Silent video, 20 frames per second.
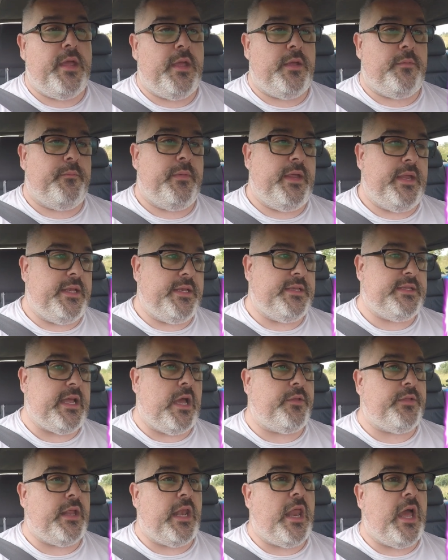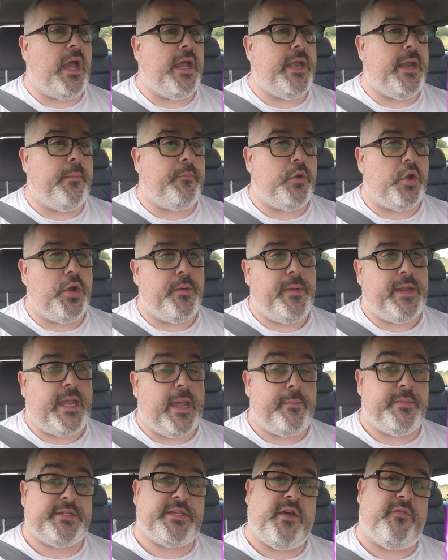I mean, down the line I'm going to be
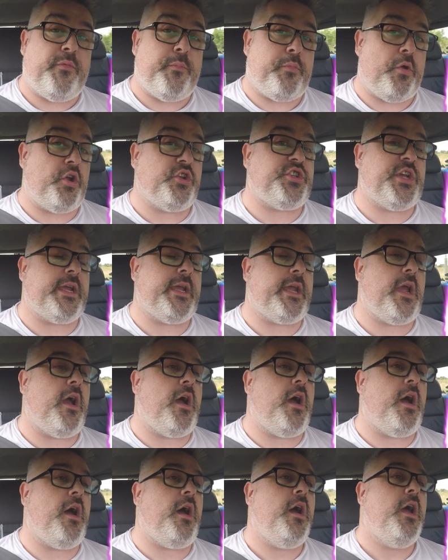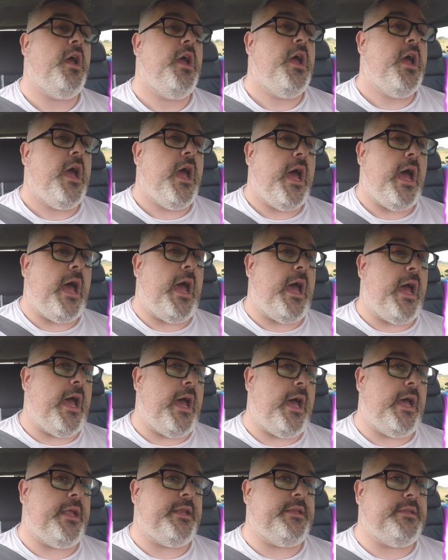getting myself a project car,
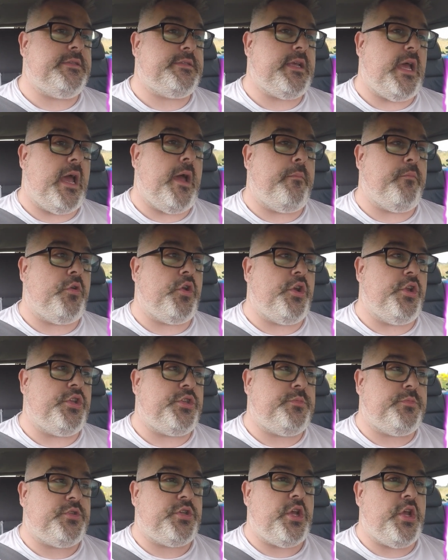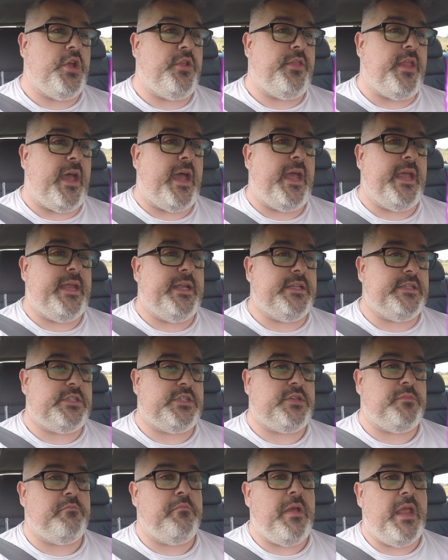and I'm going to turn that
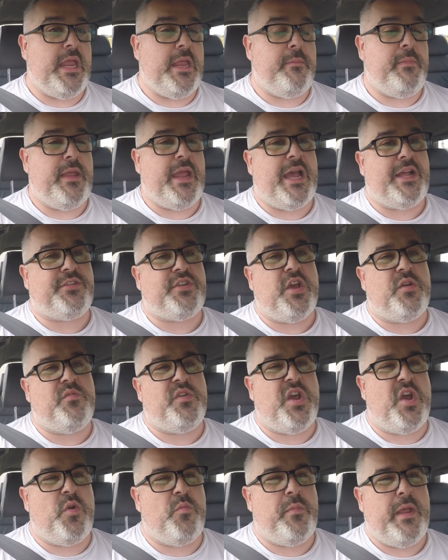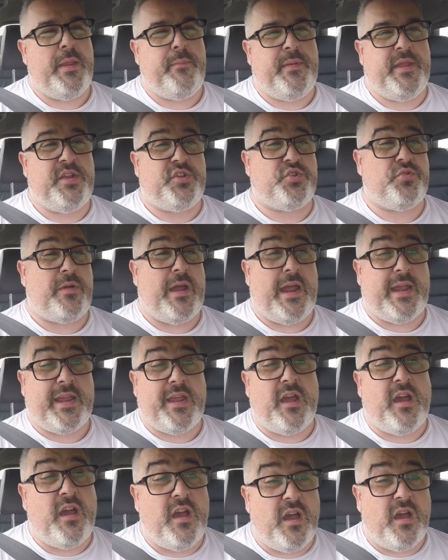into maybe, I don't know, maybe a track
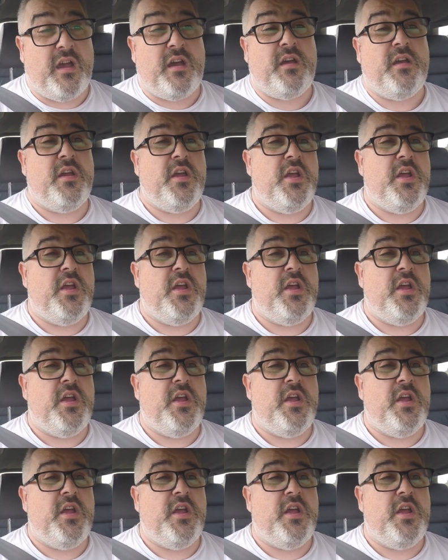car,